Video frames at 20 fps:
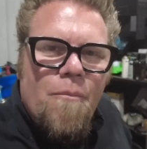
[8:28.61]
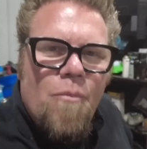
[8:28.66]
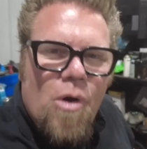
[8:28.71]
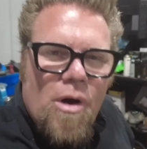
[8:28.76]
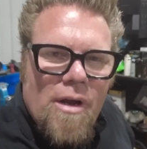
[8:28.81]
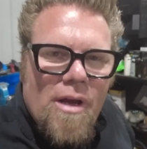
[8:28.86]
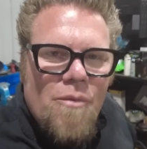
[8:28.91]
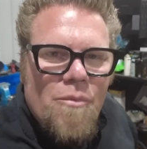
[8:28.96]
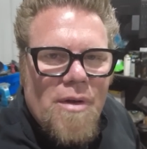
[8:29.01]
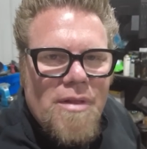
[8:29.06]

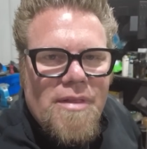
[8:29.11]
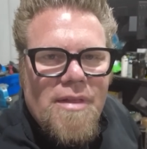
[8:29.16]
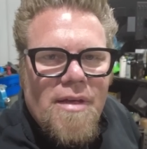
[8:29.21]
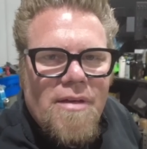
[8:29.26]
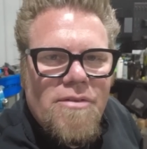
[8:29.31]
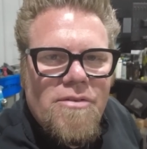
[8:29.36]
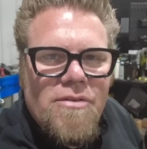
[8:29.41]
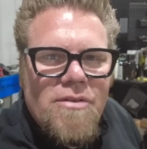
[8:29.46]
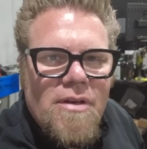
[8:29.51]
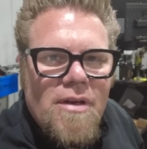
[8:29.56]
working with
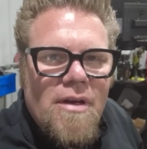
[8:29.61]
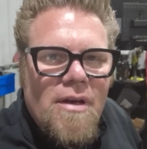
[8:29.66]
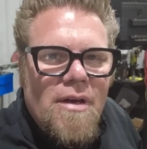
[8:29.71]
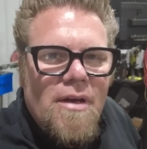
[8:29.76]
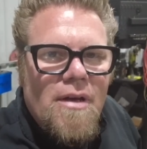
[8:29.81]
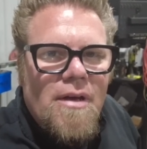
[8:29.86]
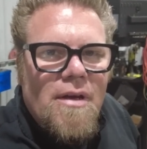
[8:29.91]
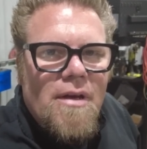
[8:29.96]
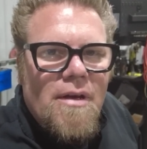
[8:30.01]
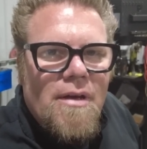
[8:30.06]
this.
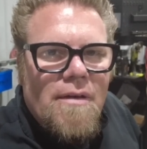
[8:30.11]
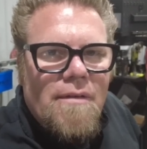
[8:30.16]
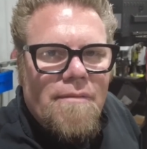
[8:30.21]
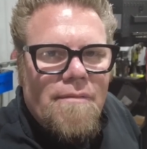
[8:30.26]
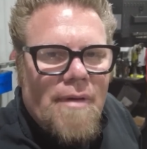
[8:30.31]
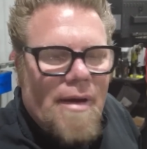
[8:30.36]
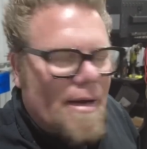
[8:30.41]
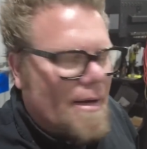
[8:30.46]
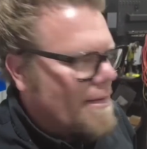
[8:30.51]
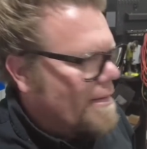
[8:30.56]

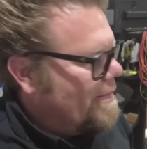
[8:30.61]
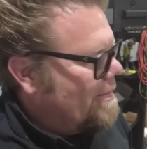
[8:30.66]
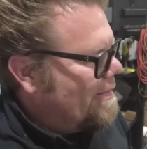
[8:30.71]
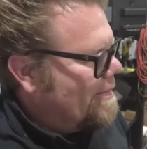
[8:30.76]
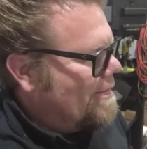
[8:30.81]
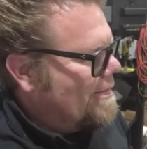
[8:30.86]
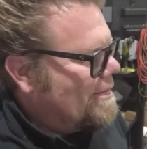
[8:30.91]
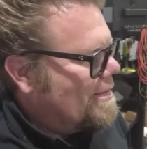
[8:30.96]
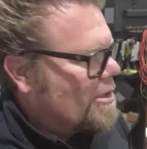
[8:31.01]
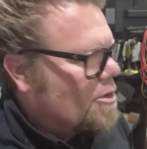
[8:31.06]

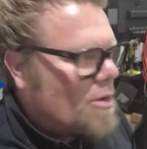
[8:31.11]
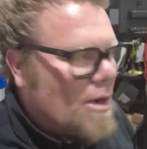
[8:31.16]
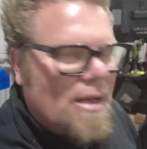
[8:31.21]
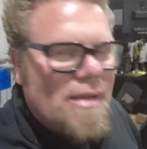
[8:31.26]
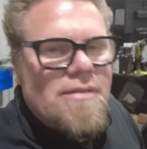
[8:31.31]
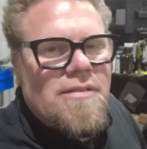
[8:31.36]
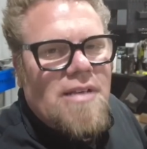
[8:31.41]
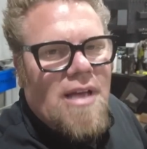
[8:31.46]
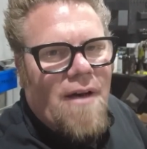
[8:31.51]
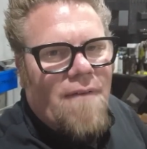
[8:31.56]
The
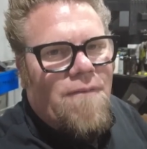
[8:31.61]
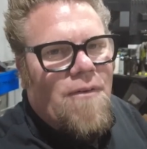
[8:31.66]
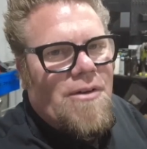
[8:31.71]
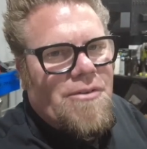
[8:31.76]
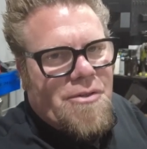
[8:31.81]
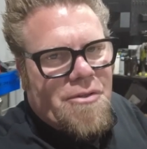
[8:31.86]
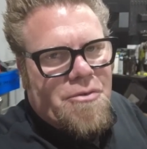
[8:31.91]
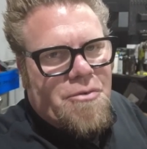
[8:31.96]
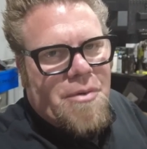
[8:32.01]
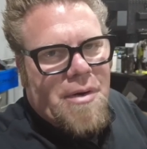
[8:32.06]
grill itself
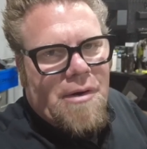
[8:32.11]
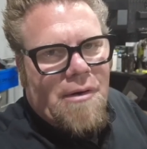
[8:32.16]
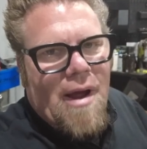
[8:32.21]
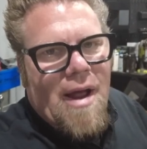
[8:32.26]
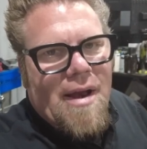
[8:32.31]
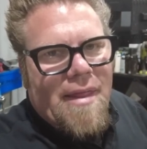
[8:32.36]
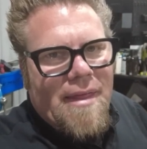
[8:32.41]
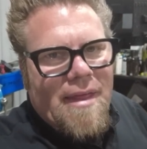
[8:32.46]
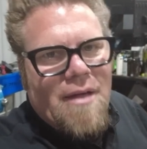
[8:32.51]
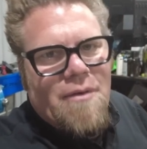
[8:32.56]
wasn't three
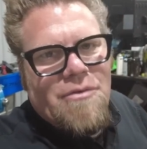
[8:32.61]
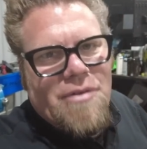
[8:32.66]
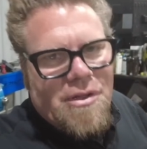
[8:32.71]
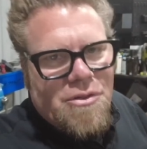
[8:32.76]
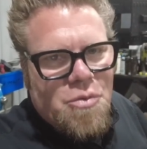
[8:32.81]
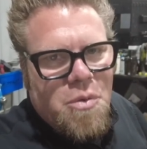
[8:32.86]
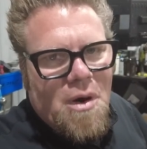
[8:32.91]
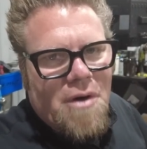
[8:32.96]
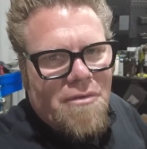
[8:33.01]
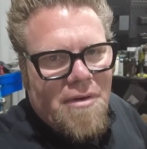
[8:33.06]
grand. I think it was like
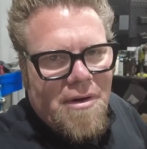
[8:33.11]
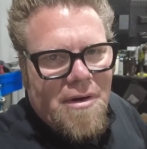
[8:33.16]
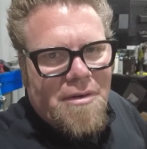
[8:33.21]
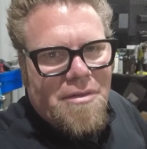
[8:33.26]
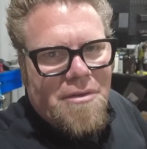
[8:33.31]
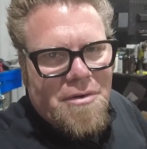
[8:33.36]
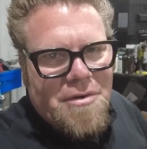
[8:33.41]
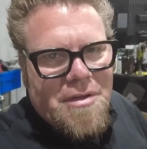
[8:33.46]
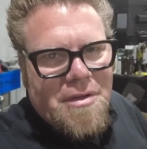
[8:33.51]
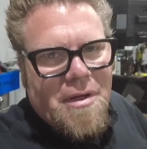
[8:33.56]
twelve hundred,
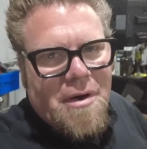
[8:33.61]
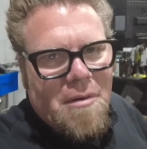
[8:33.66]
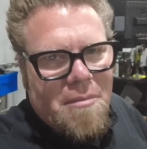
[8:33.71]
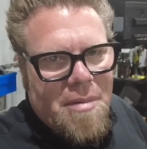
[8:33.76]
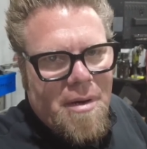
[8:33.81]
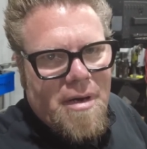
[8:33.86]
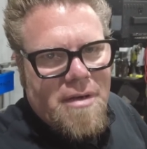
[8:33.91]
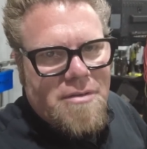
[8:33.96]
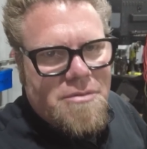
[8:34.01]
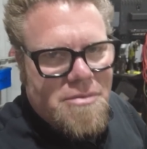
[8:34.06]
thirteen hundred
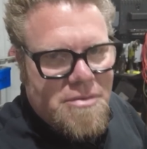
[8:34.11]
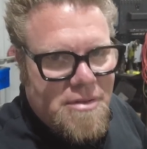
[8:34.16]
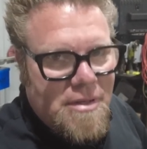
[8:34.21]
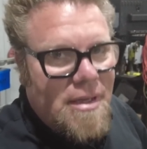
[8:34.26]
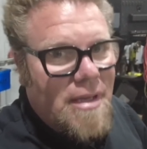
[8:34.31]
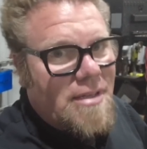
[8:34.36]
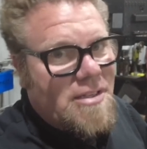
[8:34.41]
bucks. Still